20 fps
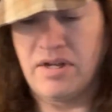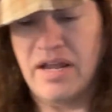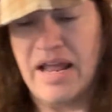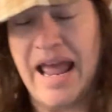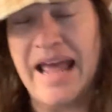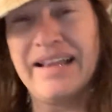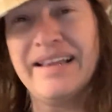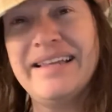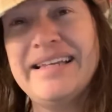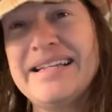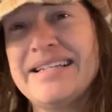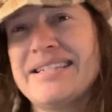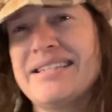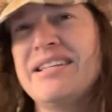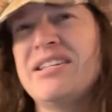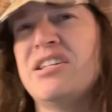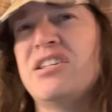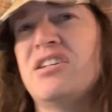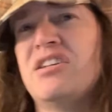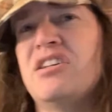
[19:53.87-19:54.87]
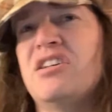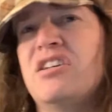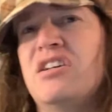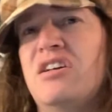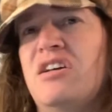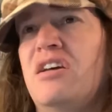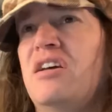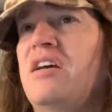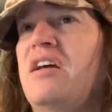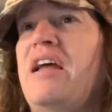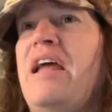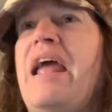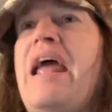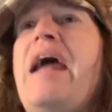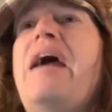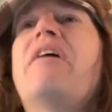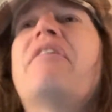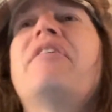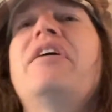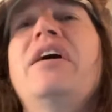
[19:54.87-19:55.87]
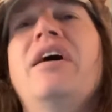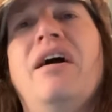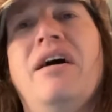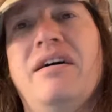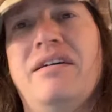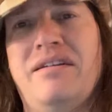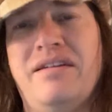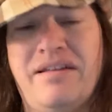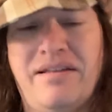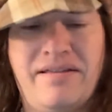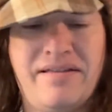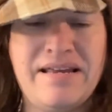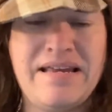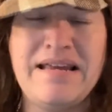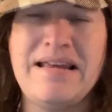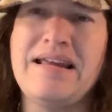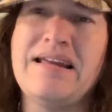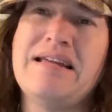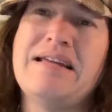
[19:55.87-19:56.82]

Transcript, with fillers: At least the area, the